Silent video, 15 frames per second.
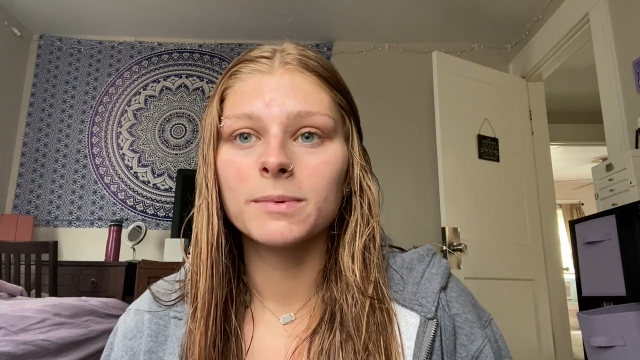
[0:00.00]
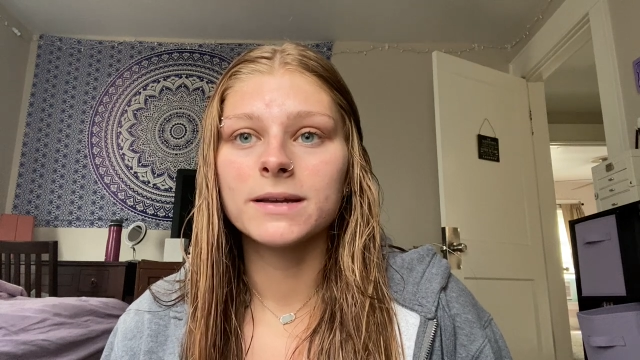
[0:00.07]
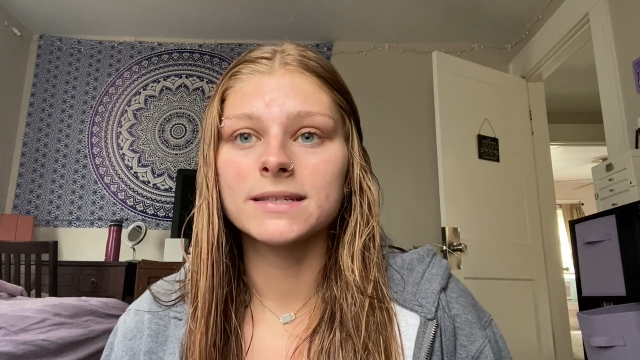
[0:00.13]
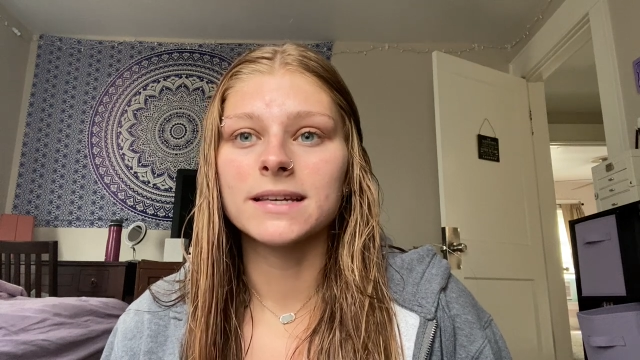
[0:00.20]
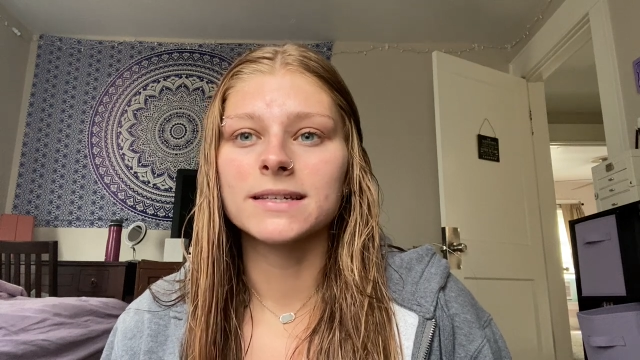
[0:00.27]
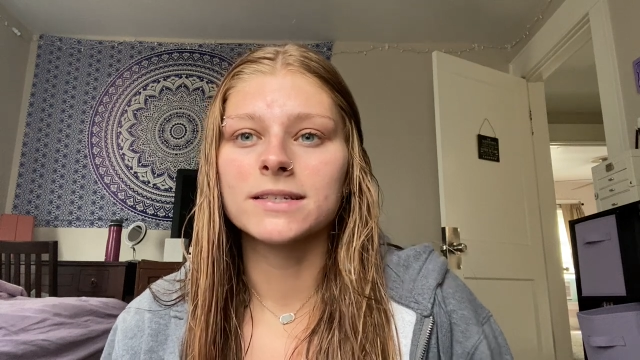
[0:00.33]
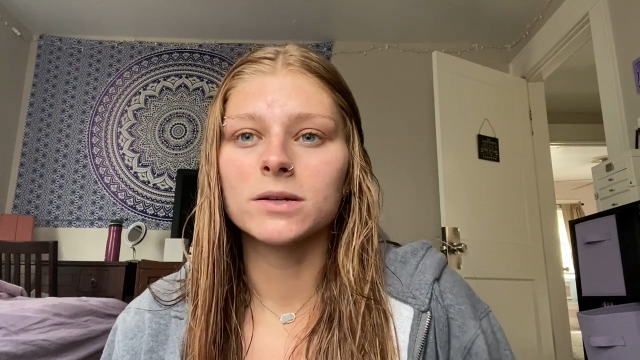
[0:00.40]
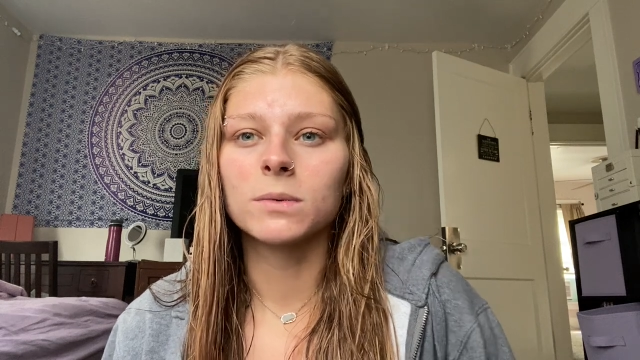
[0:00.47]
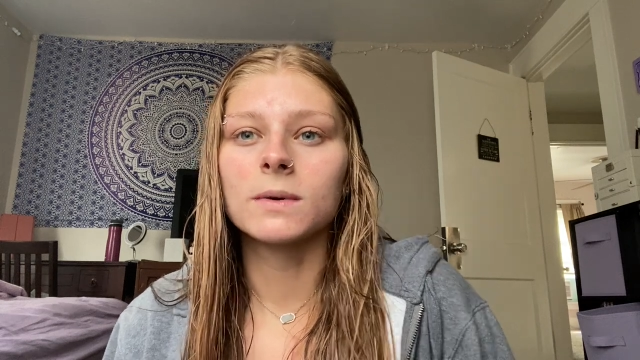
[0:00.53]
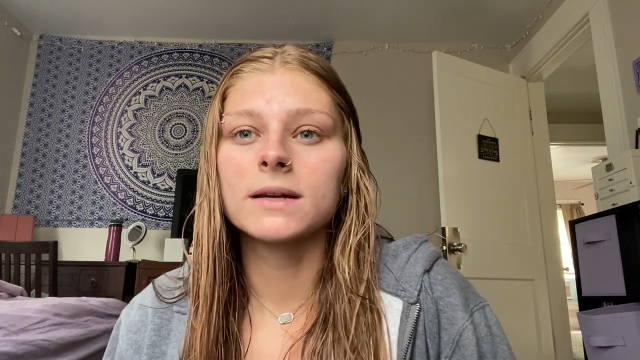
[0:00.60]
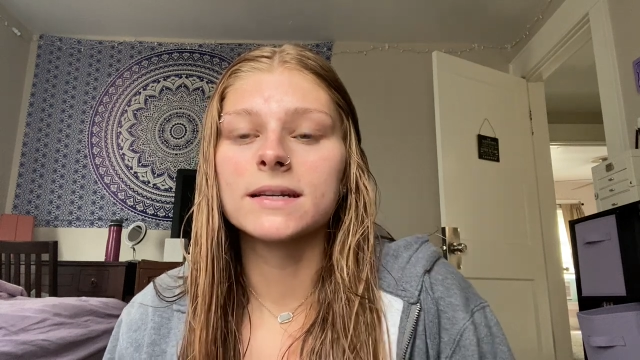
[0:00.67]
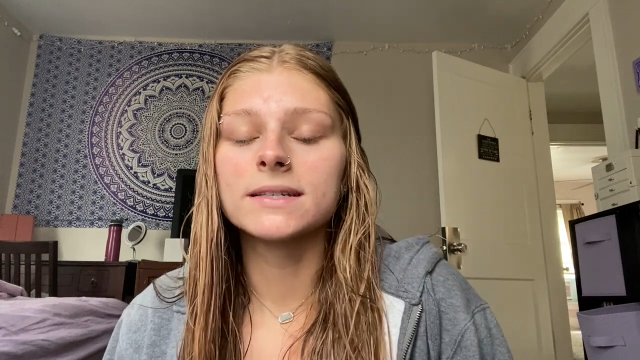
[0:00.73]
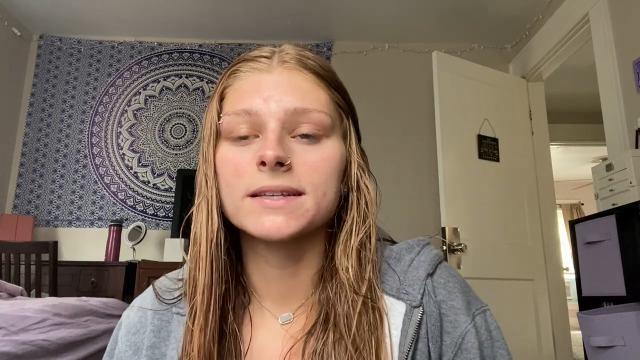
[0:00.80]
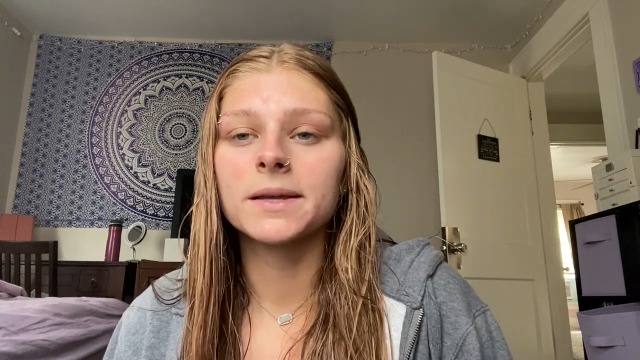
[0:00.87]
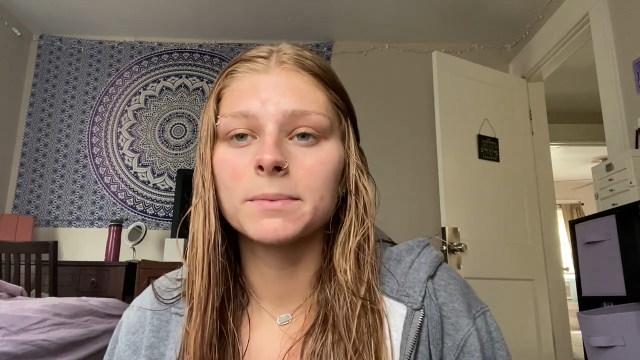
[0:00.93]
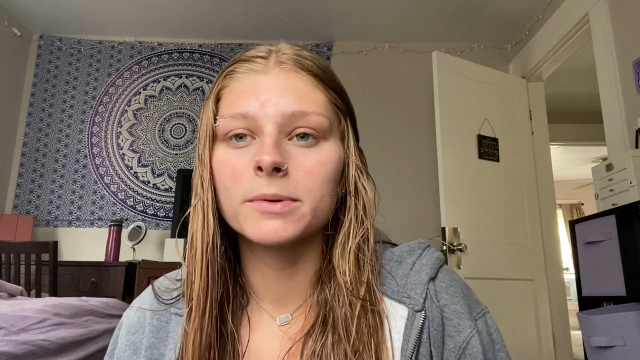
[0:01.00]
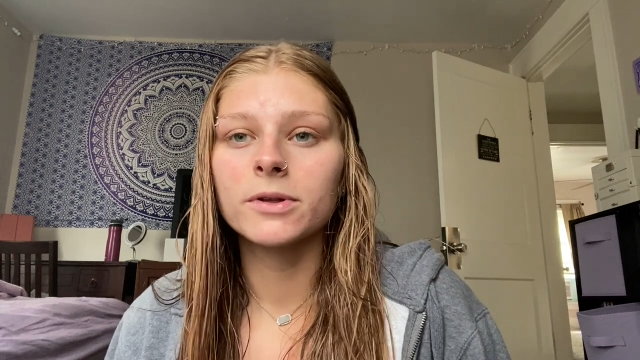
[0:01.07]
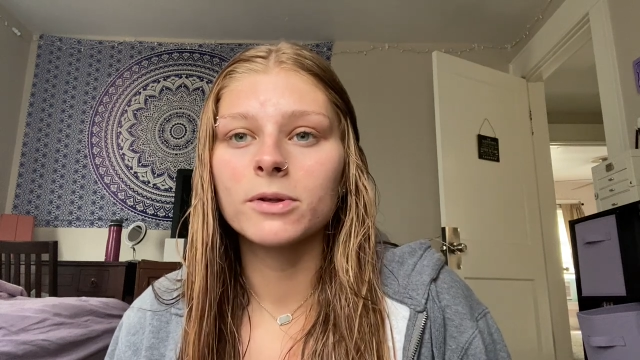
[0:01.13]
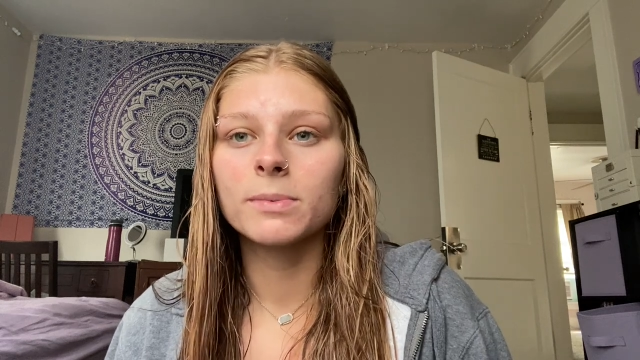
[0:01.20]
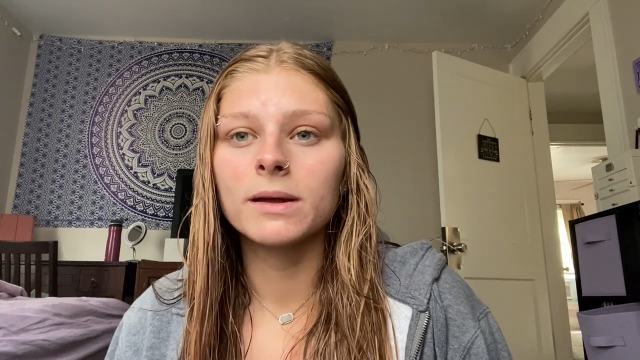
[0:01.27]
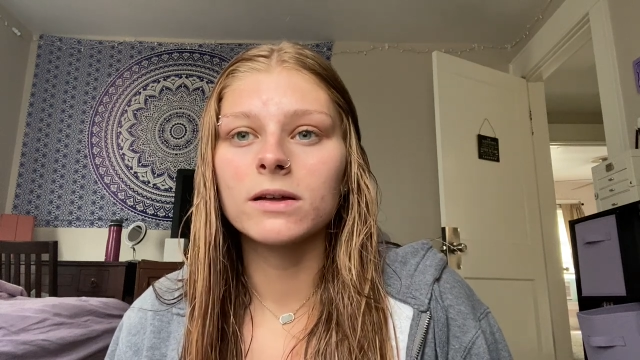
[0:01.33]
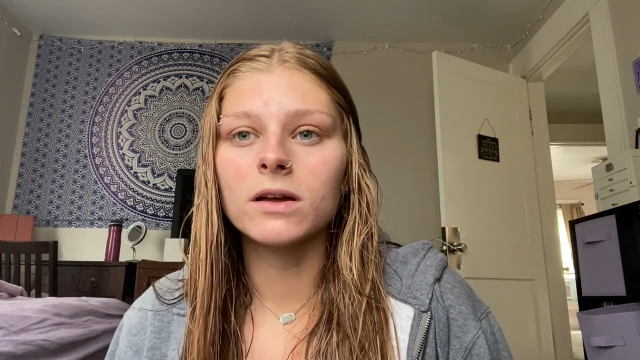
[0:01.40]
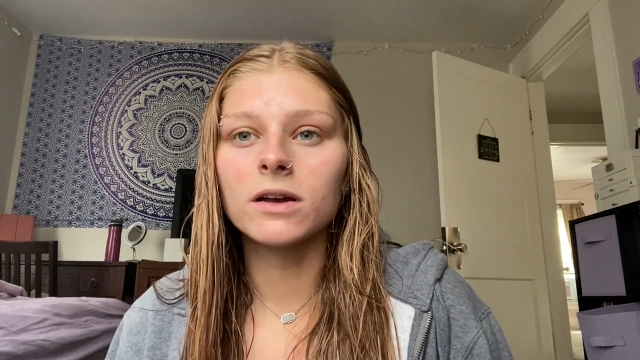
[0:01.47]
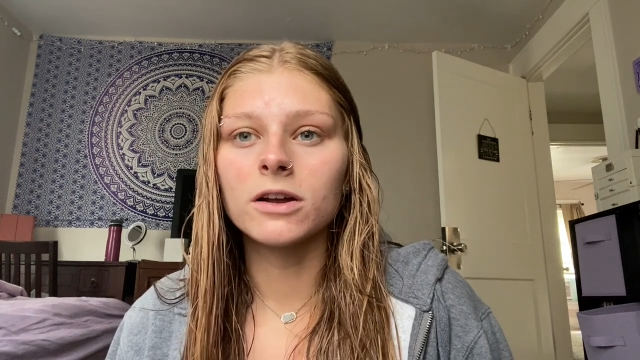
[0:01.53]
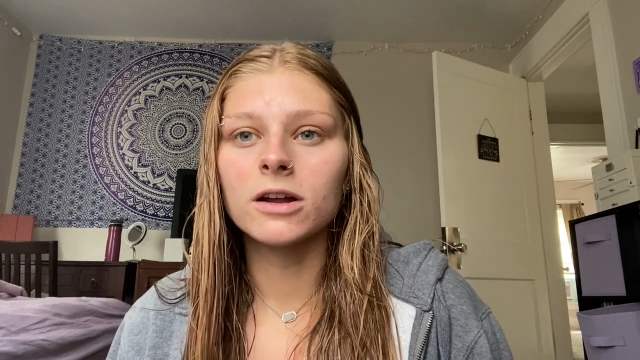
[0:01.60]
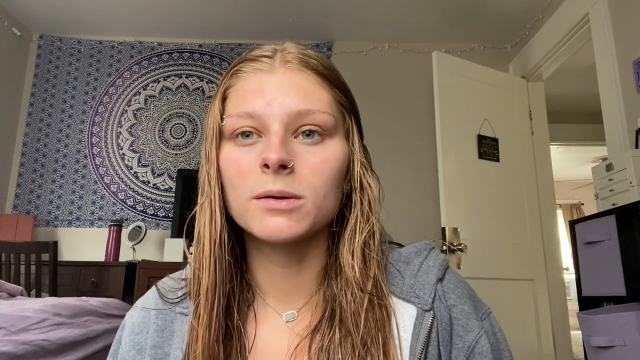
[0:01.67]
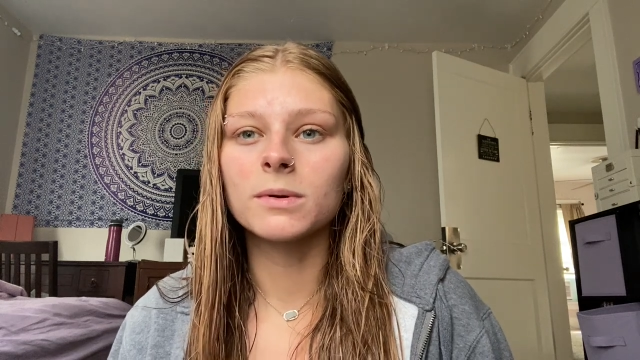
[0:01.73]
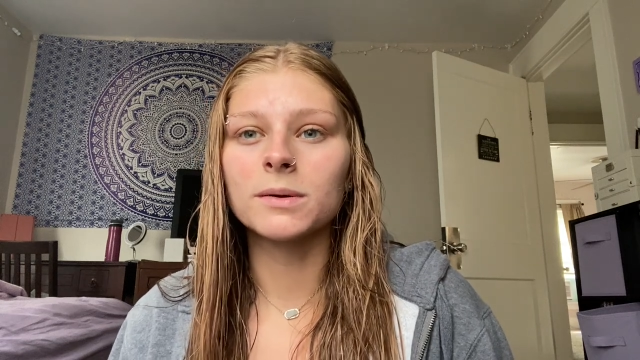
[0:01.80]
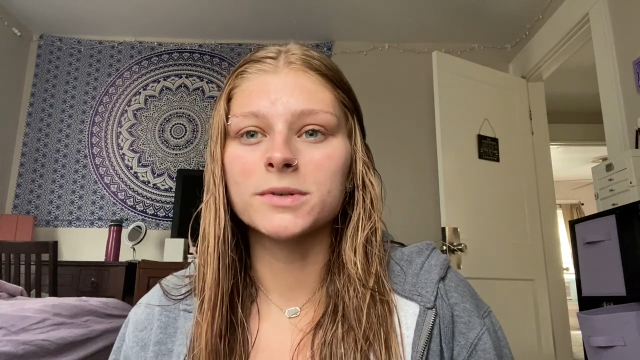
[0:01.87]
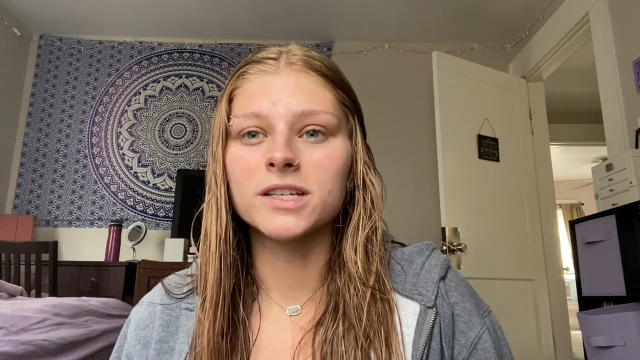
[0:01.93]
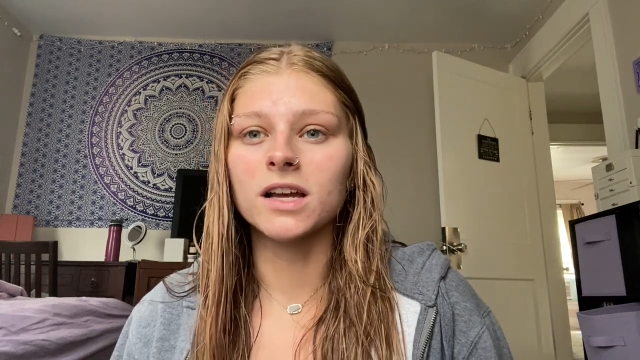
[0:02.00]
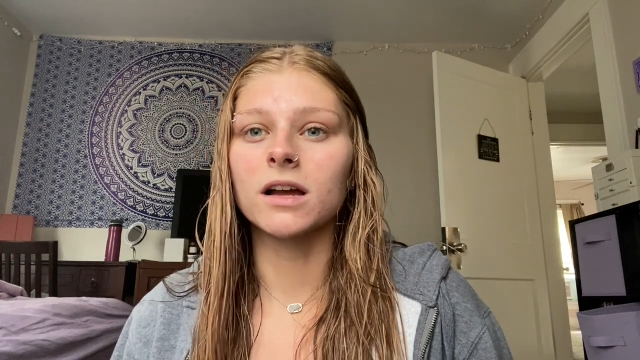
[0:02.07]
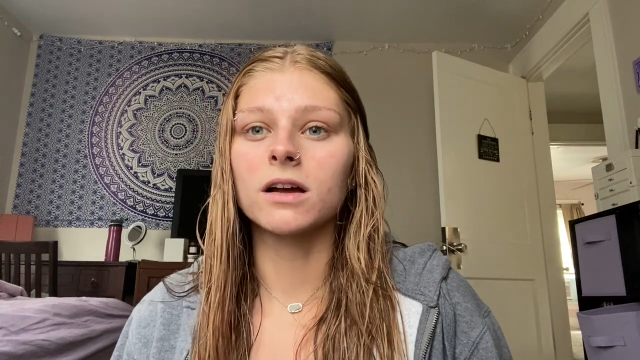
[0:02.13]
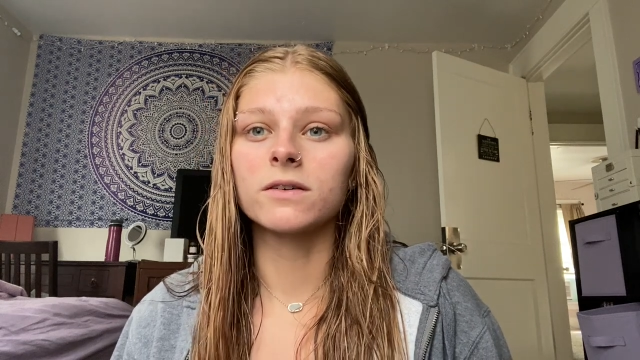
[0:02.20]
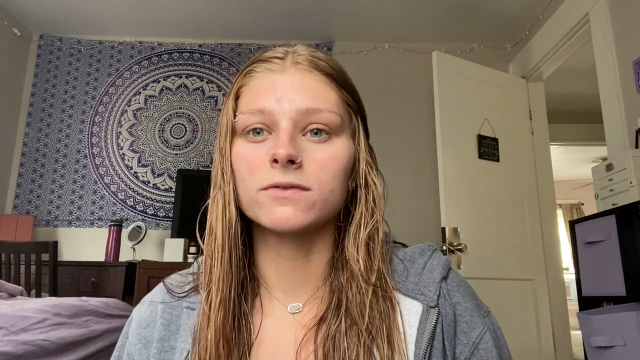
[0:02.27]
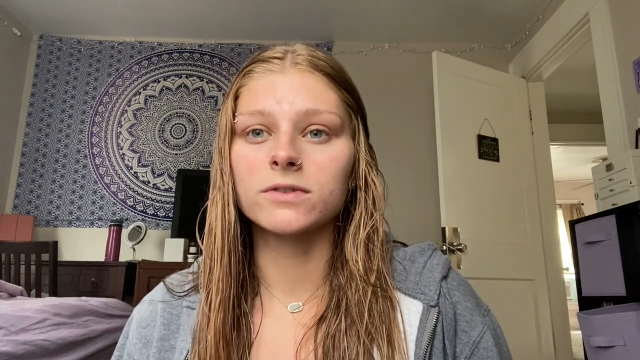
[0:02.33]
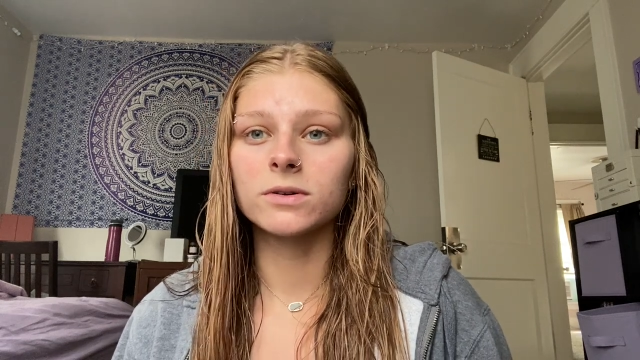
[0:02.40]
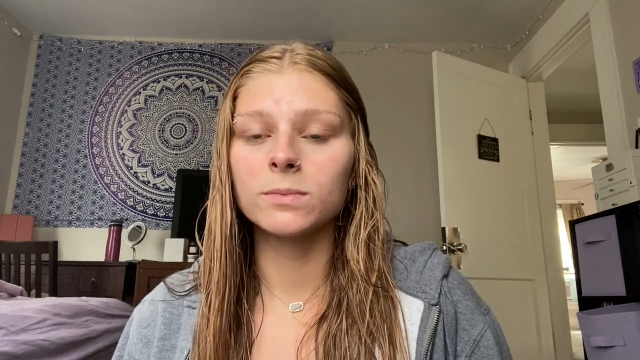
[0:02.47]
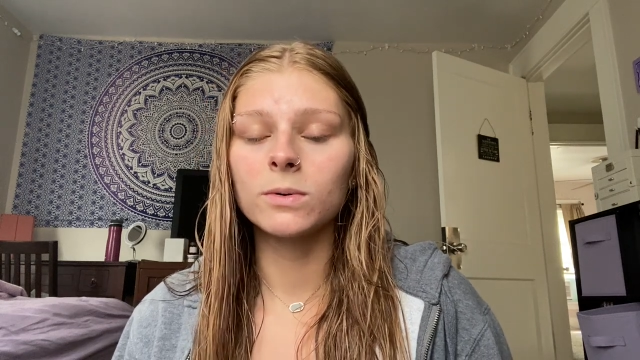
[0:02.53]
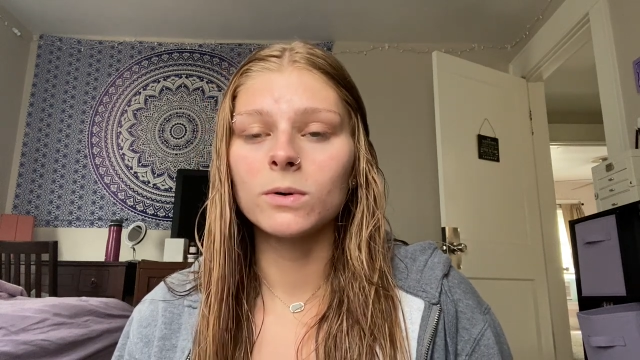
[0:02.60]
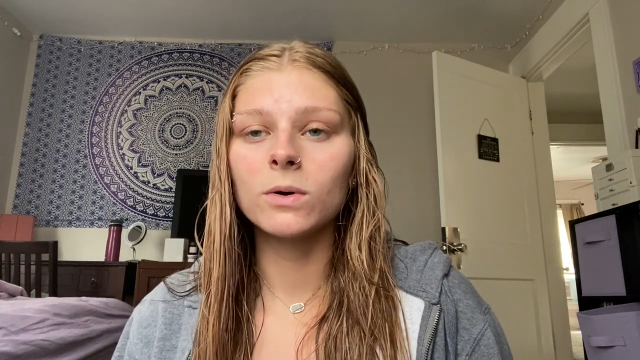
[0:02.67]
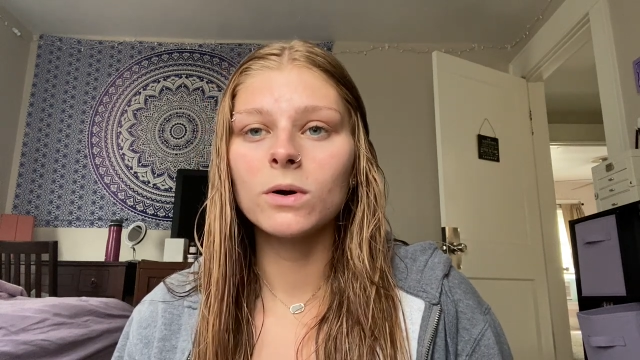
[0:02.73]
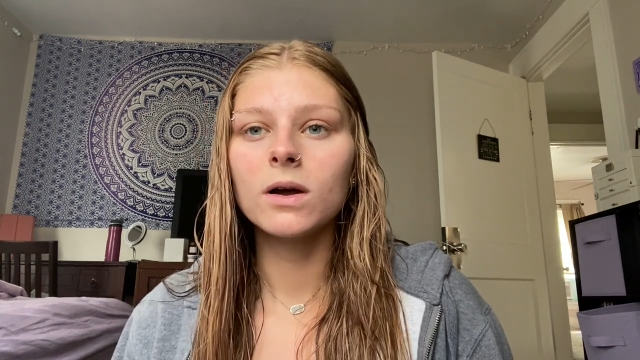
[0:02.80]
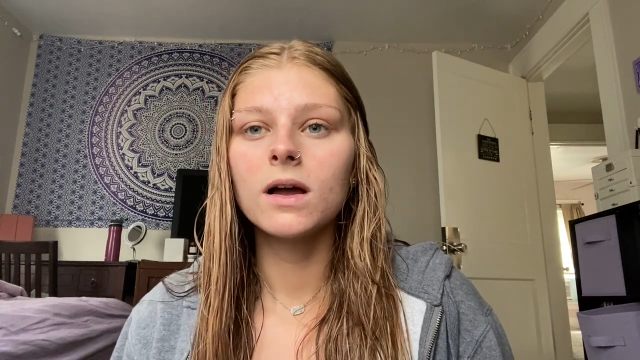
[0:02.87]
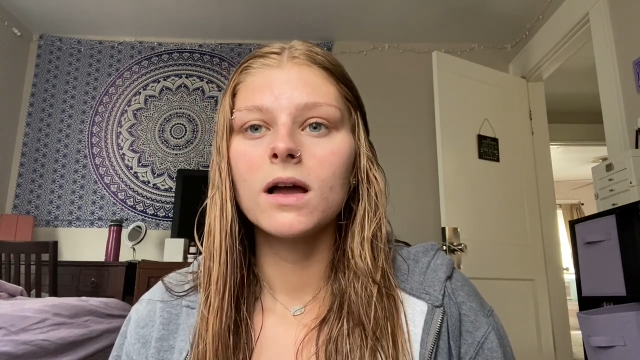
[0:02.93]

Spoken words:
because I still wanted to sleep a little bit longer, but it was uncomfortable.